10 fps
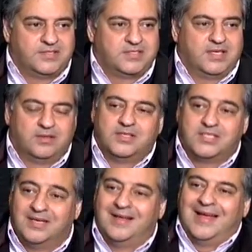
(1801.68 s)
the
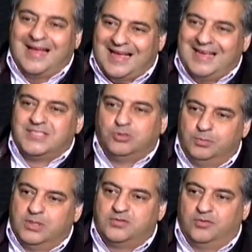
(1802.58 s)
technology has
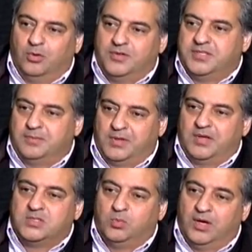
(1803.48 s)
almost fallen to the
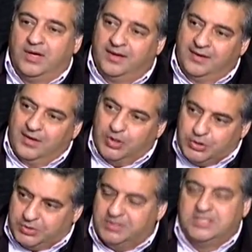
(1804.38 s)
price where you
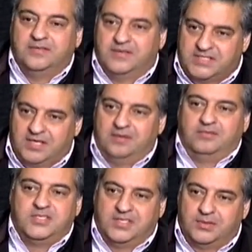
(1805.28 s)
could give it to every
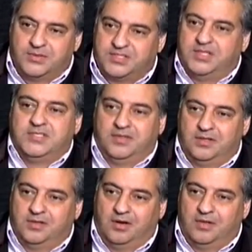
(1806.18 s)
single citizen
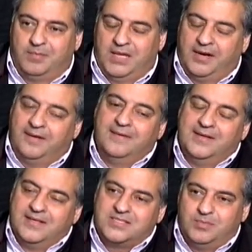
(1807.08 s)
on the planet.
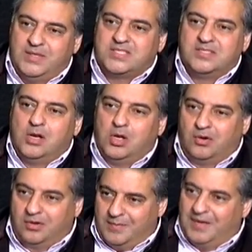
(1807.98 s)
To me, it's no
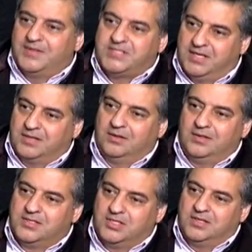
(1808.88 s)
longer about the
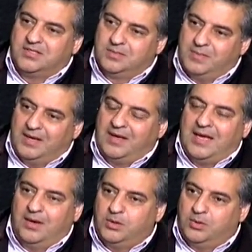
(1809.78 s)
technology. It's about
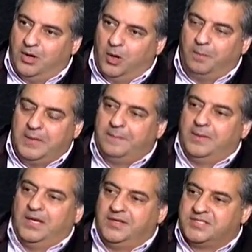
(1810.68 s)
how you help people
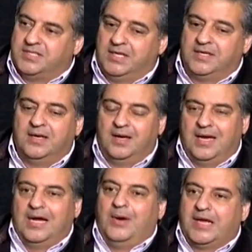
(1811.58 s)
understand
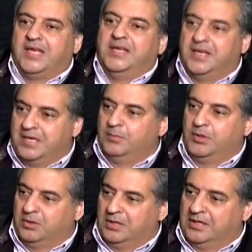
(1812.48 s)
how it can enable
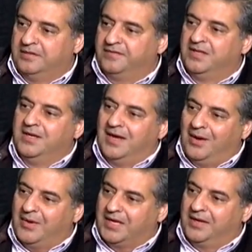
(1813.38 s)
your life, how
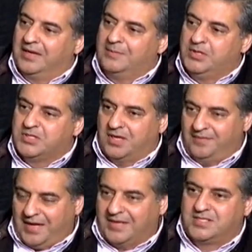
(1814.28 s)
it can enable you to have
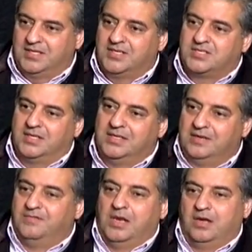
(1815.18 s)
access and
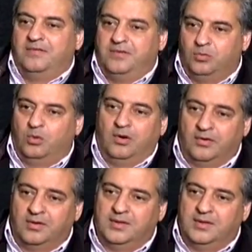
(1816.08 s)
live the life you want.